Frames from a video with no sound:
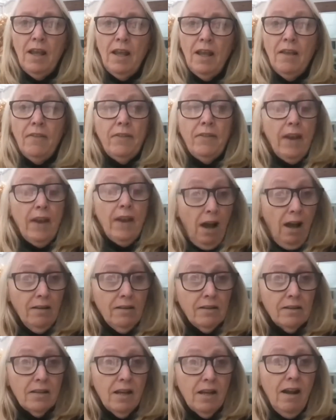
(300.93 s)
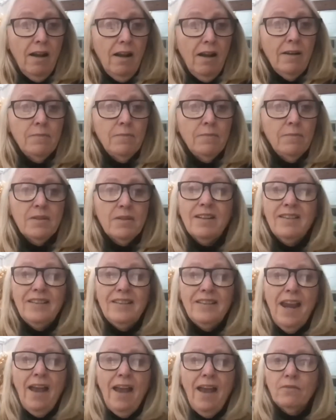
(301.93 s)
the hard times they
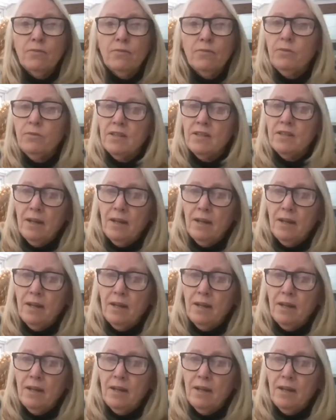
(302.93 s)
had with skeptical